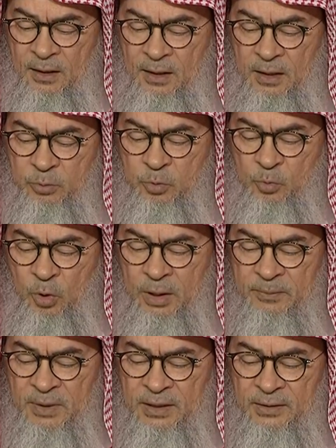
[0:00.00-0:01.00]
Abu
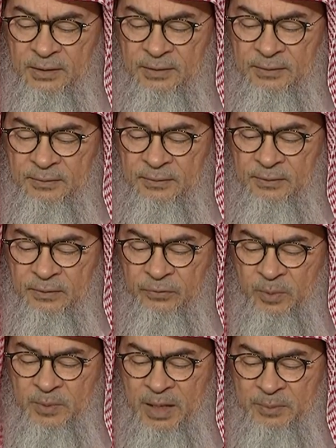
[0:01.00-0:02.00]
Muhammad
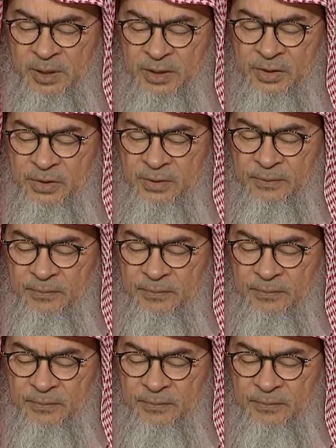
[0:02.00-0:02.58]
from the Emirates.